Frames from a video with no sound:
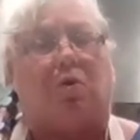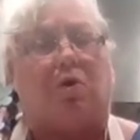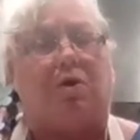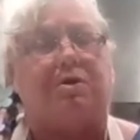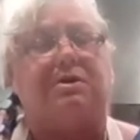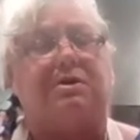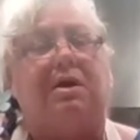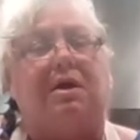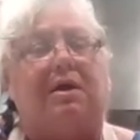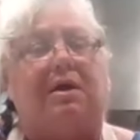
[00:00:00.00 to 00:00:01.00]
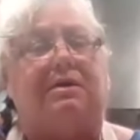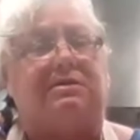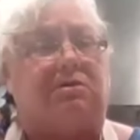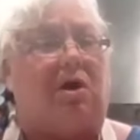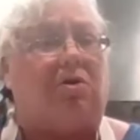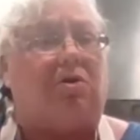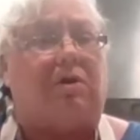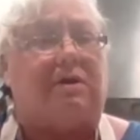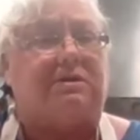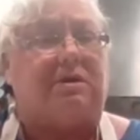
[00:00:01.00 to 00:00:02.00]
But if you're doing a
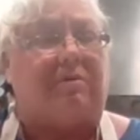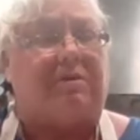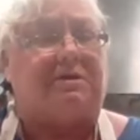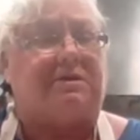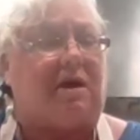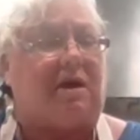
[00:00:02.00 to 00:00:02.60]
large quart,